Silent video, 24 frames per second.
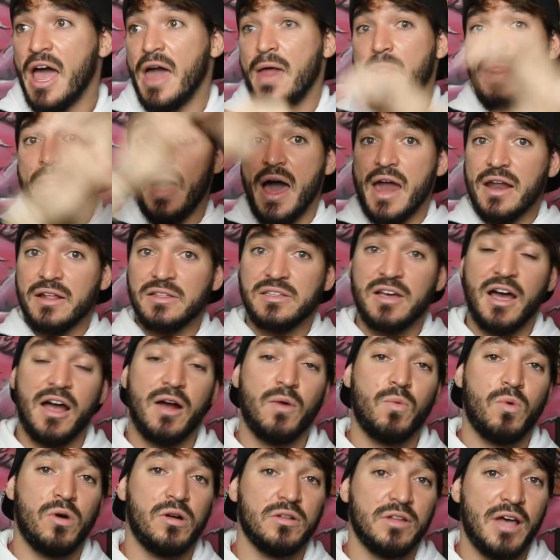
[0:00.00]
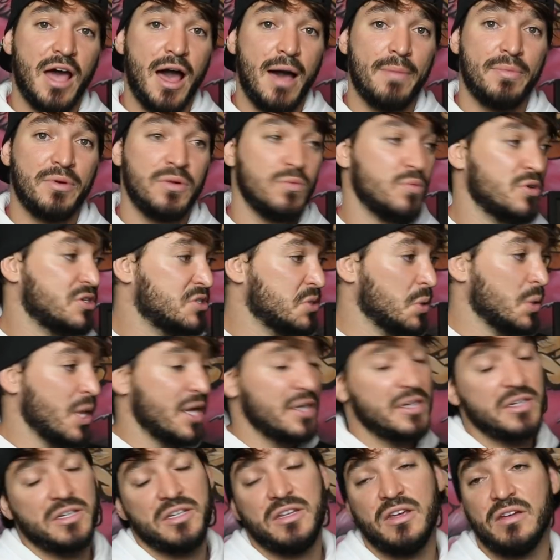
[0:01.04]
And that entire world happened, which
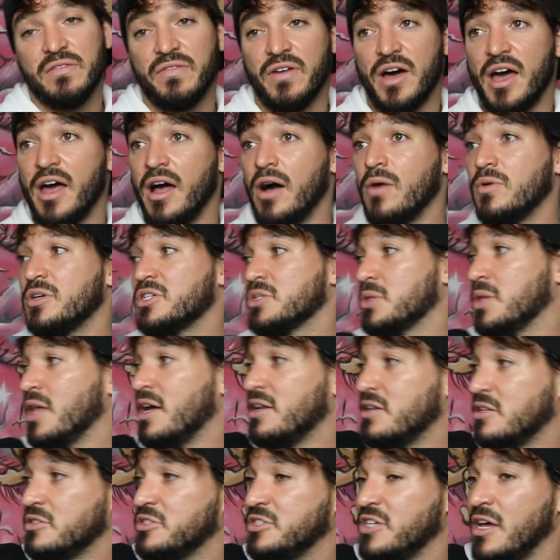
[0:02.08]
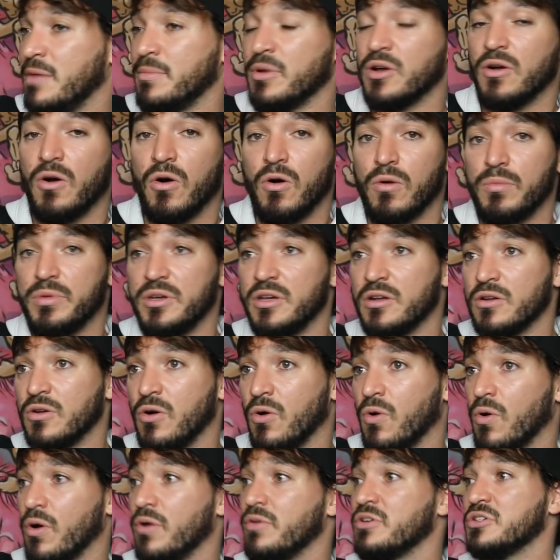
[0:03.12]
led to TFIL, which led to Sam and Colby and
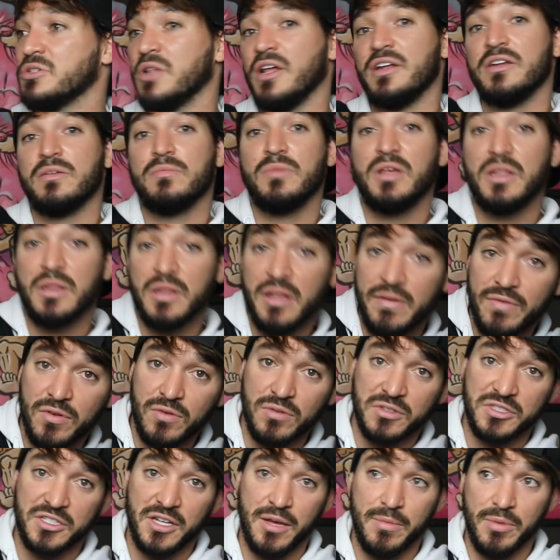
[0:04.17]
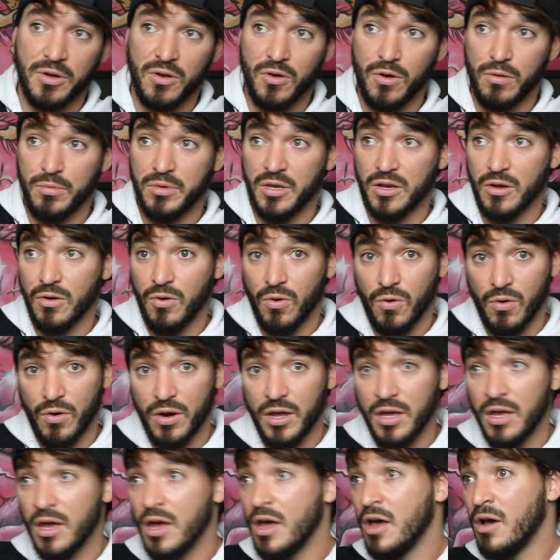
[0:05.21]
Corey, which led to me living with Sam and Colby and
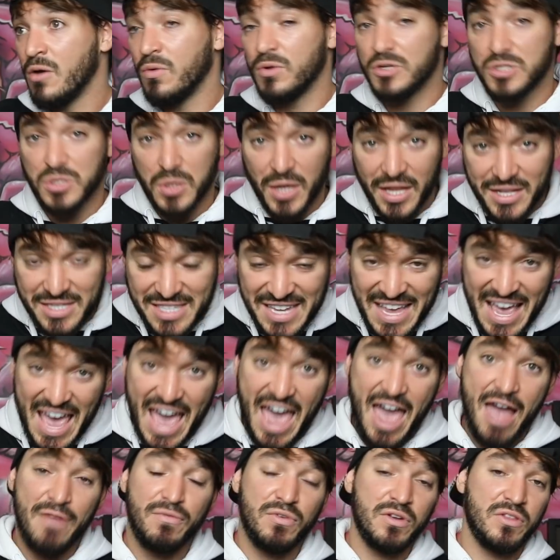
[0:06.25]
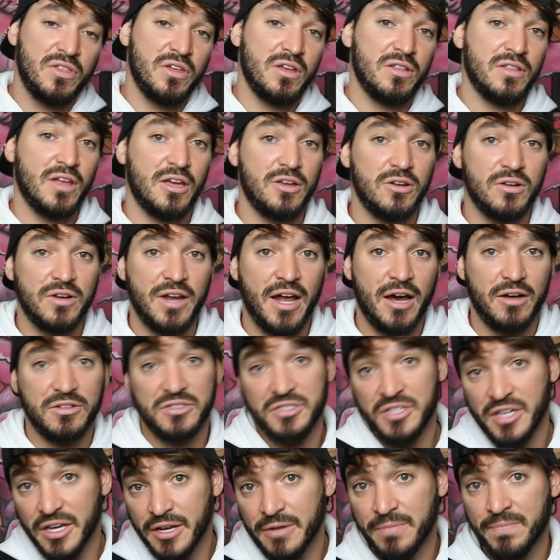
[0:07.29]
Corey, which led to everything that you're now
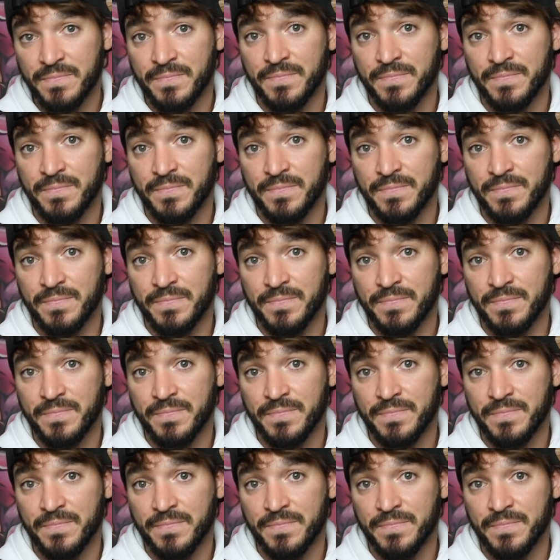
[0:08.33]
seeing.